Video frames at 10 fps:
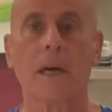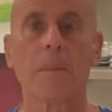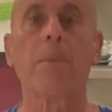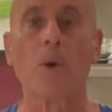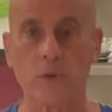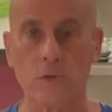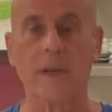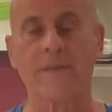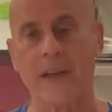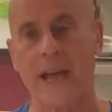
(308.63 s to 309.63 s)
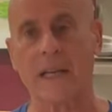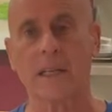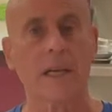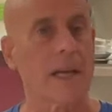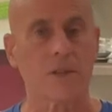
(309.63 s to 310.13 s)
Poultry fat.
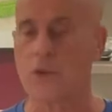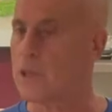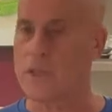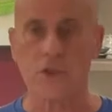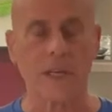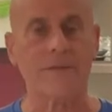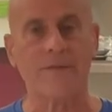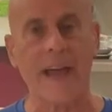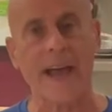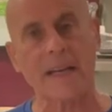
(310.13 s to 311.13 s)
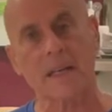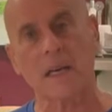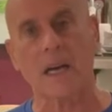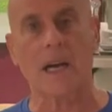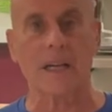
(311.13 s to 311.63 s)
And certainly chicken fat,
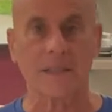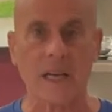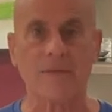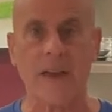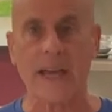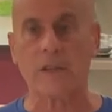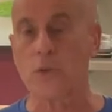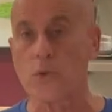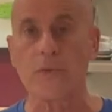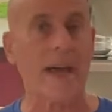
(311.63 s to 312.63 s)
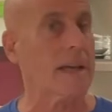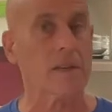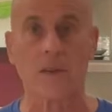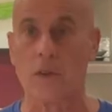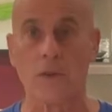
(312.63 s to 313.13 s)
duck fat, goose fat,
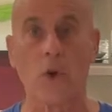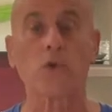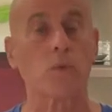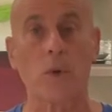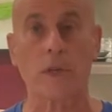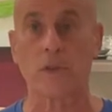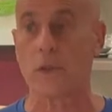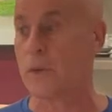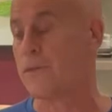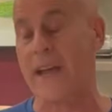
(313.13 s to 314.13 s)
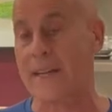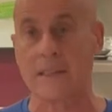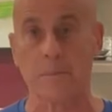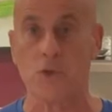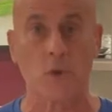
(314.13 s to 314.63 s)
those will work too. In fact,
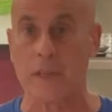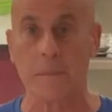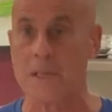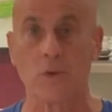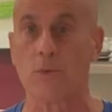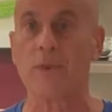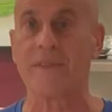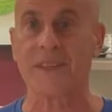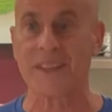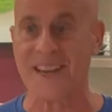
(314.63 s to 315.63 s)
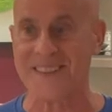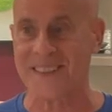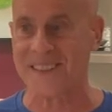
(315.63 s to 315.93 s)
I'm sure they'd be terrific tasting.